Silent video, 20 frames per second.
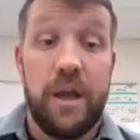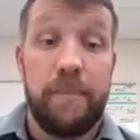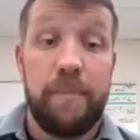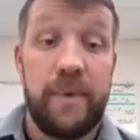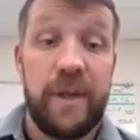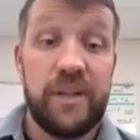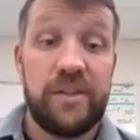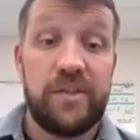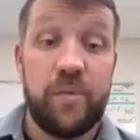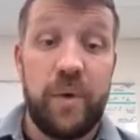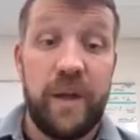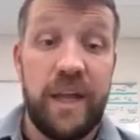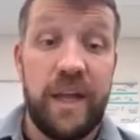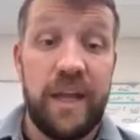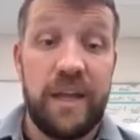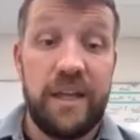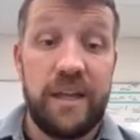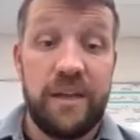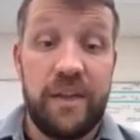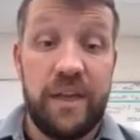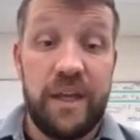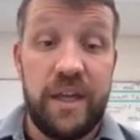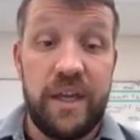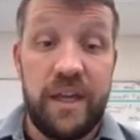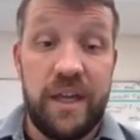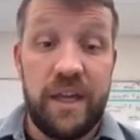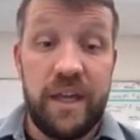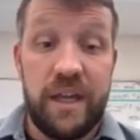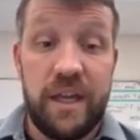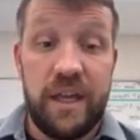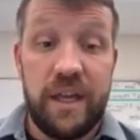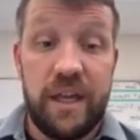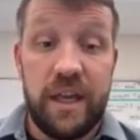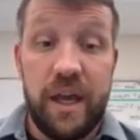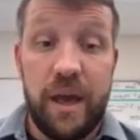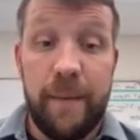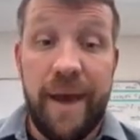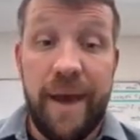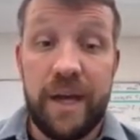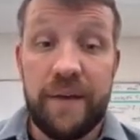between the
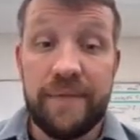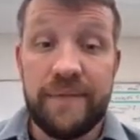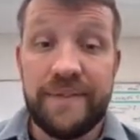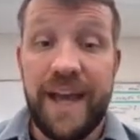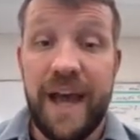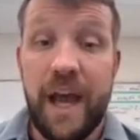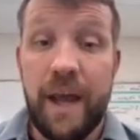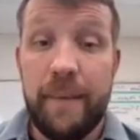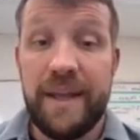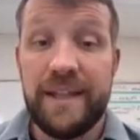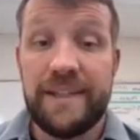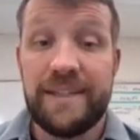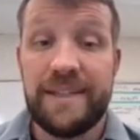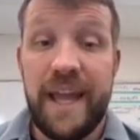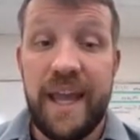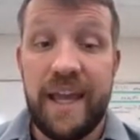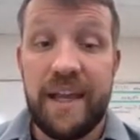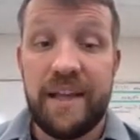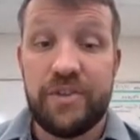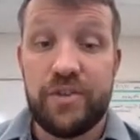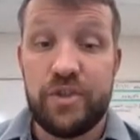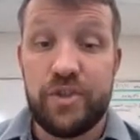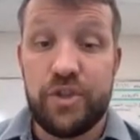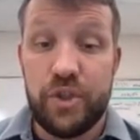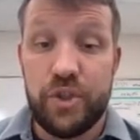amount of time it takes